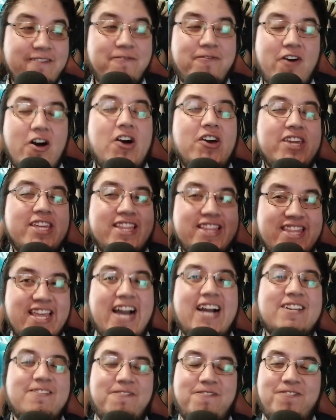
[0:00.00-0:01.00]
I
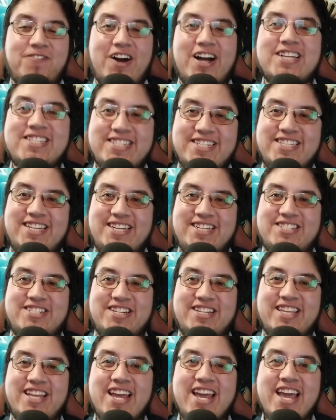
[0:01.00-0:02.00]
find that
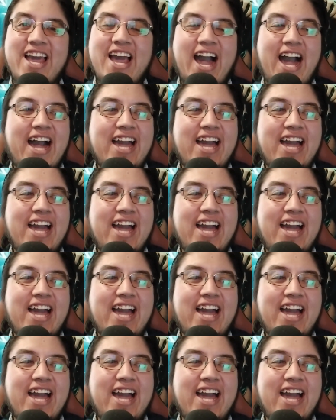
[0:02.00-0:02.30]
fascinating.